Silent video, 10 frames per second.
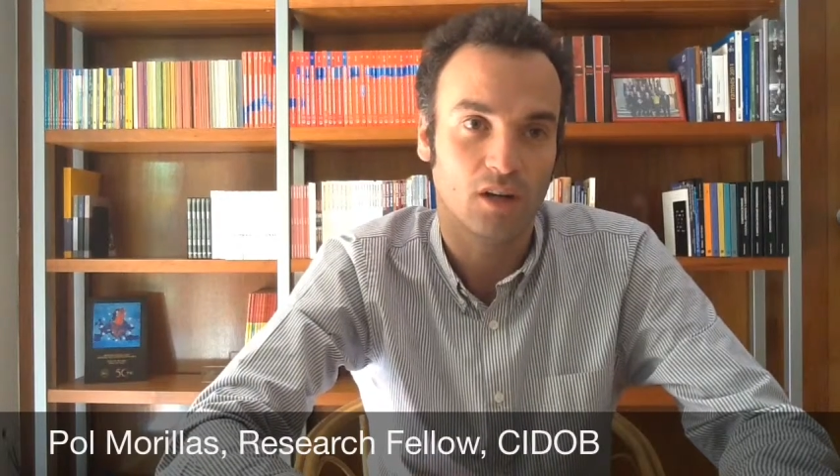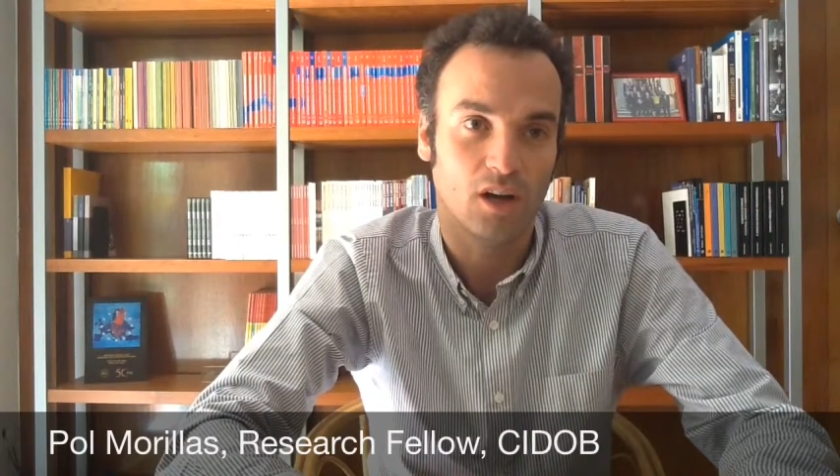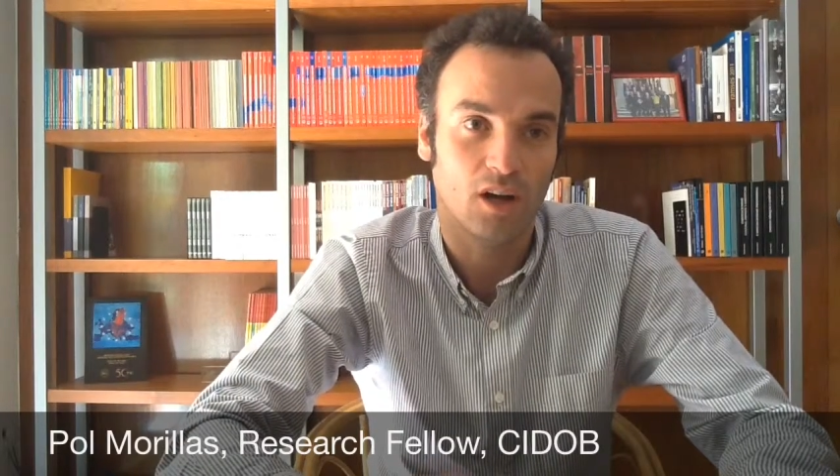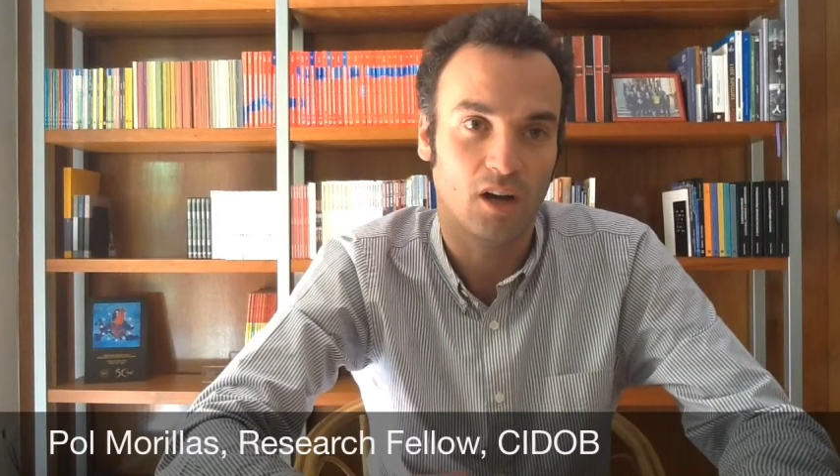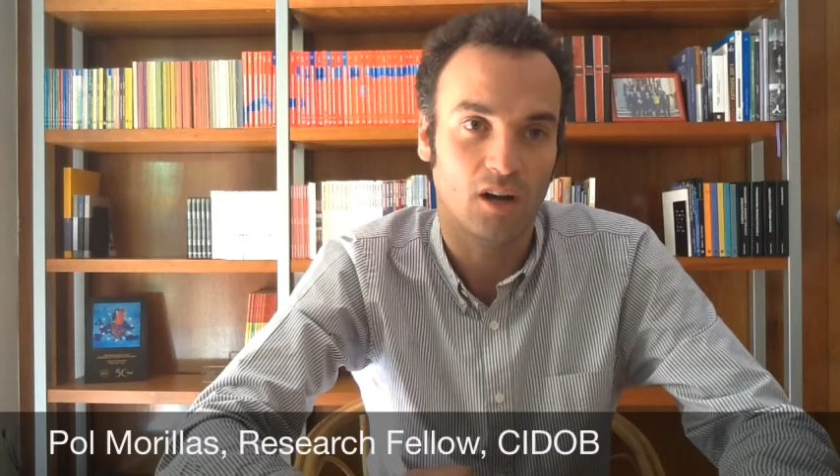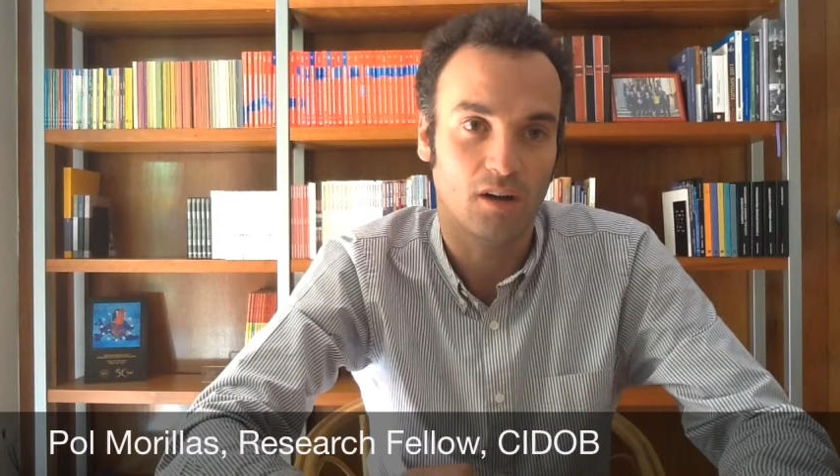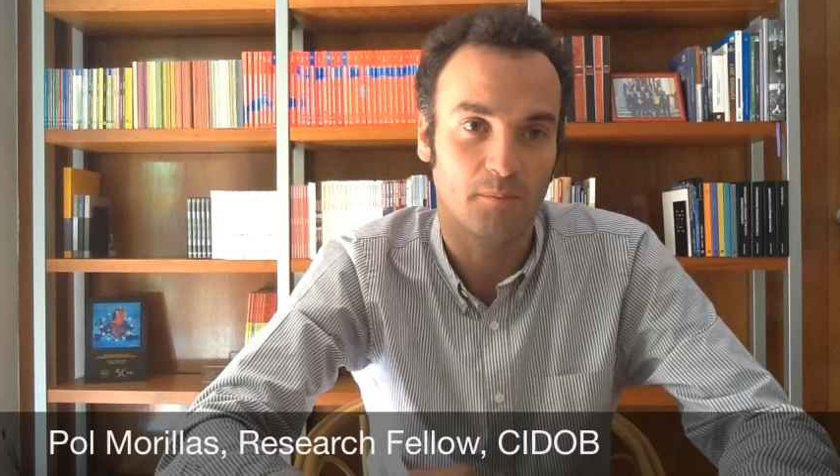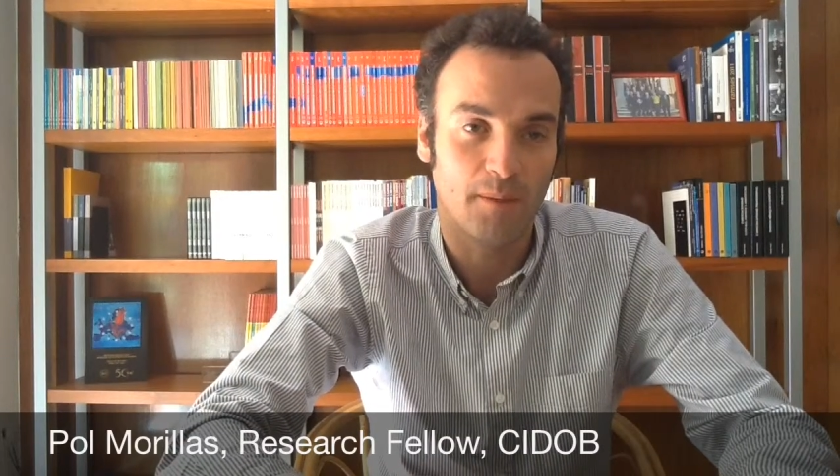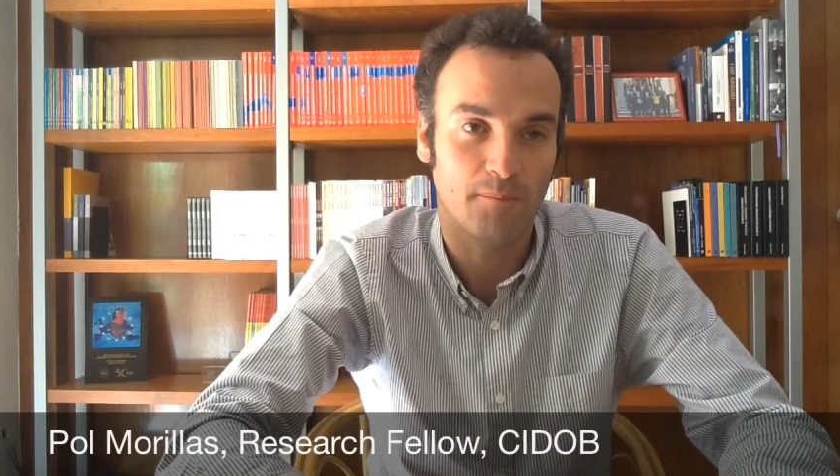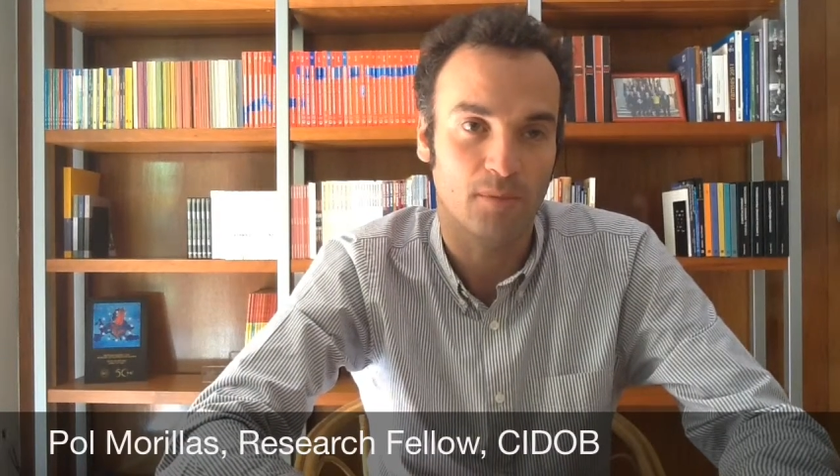
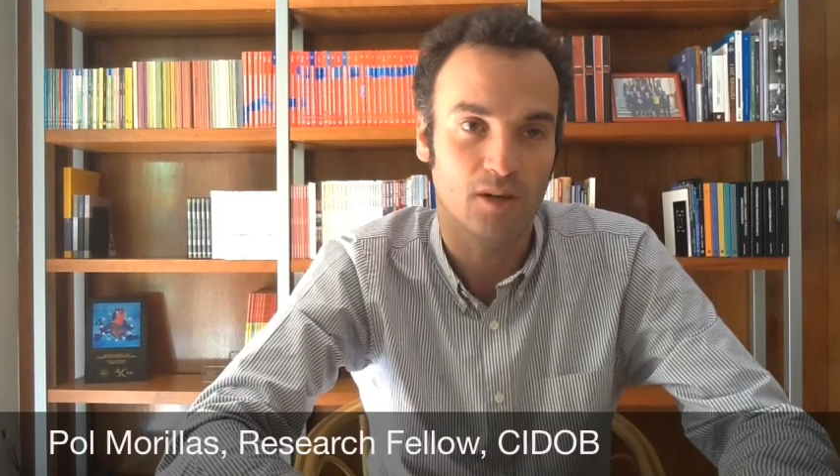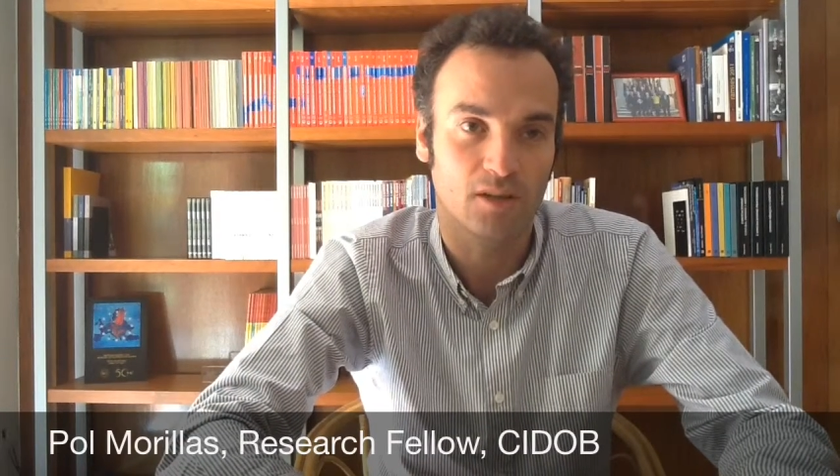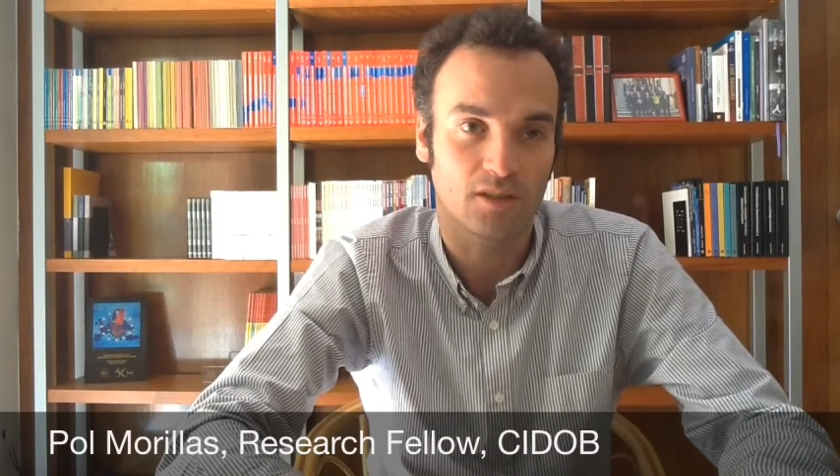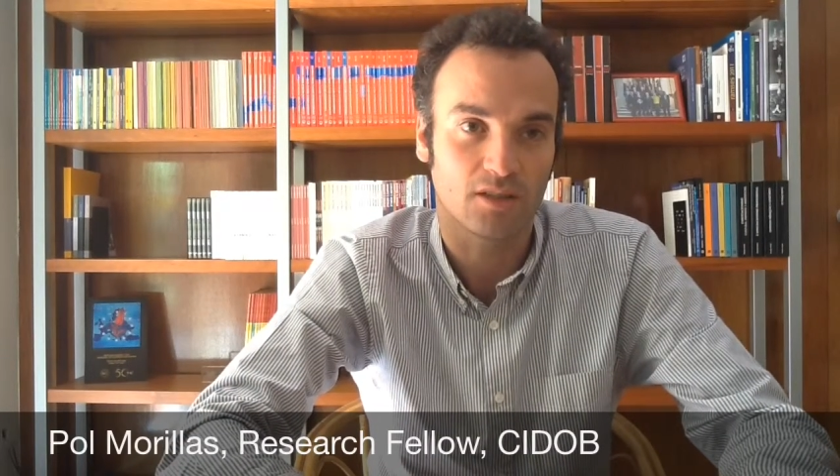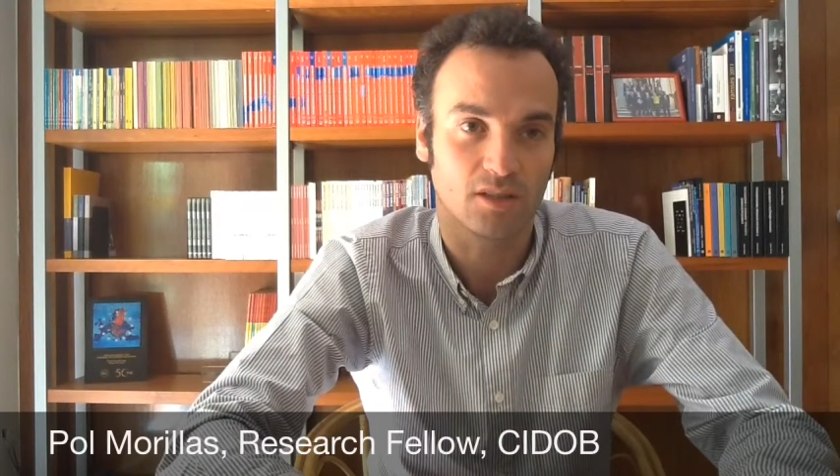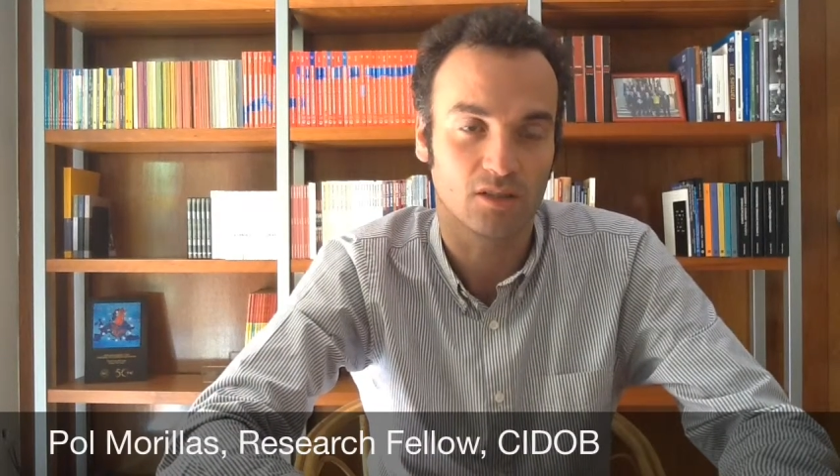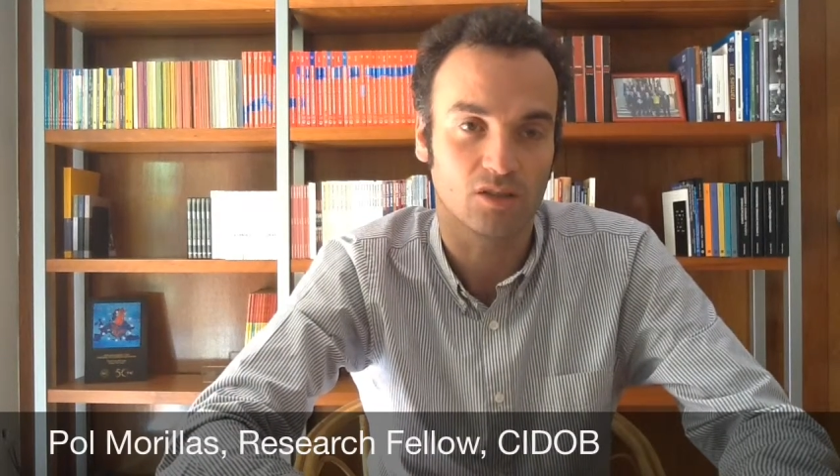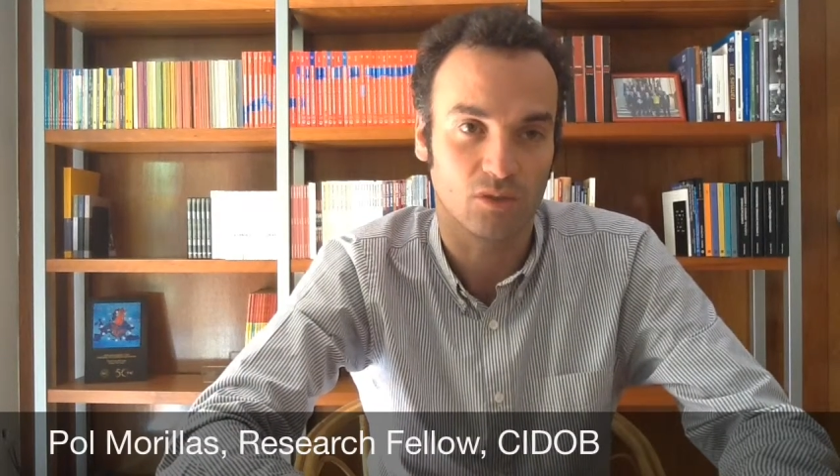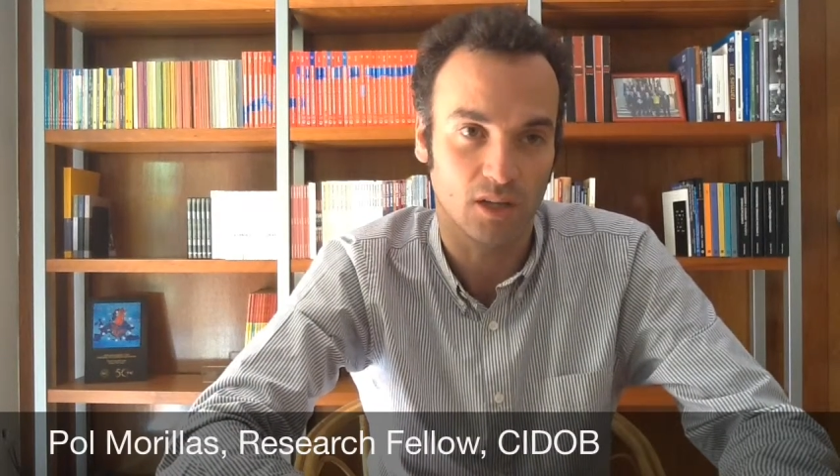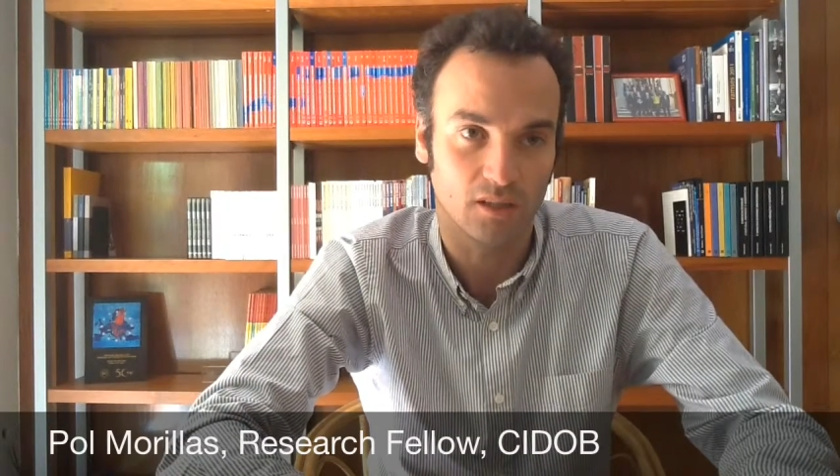members
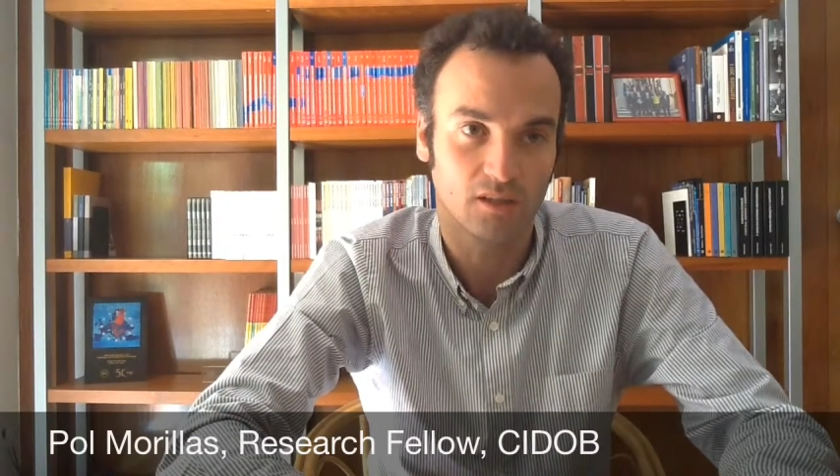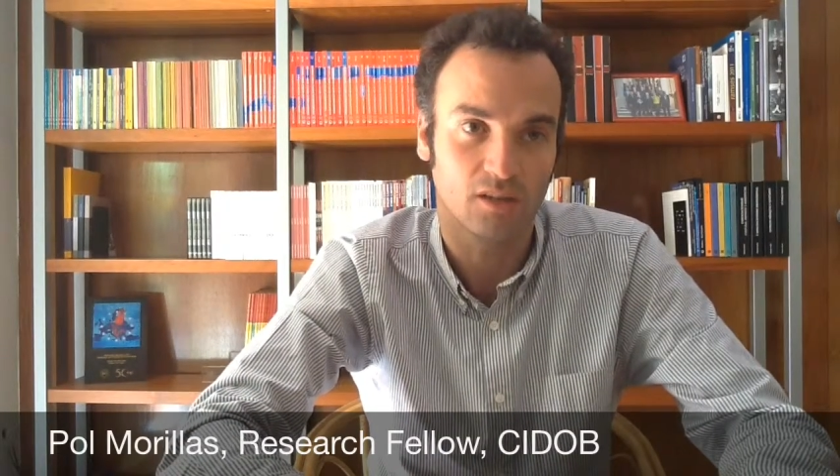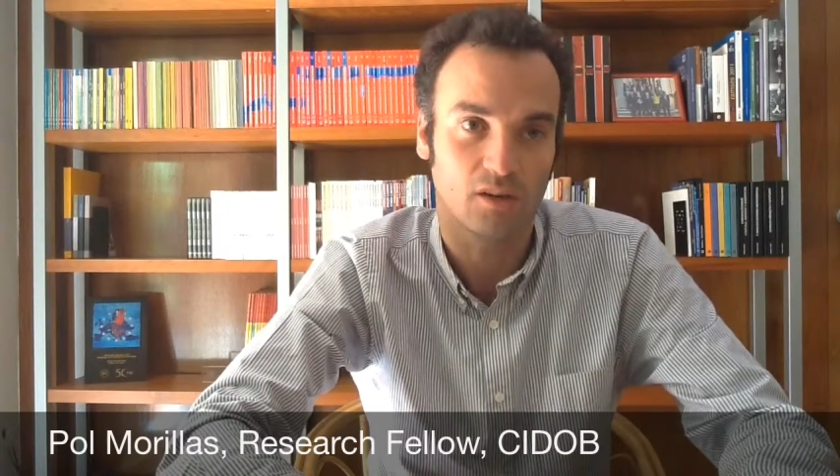integrated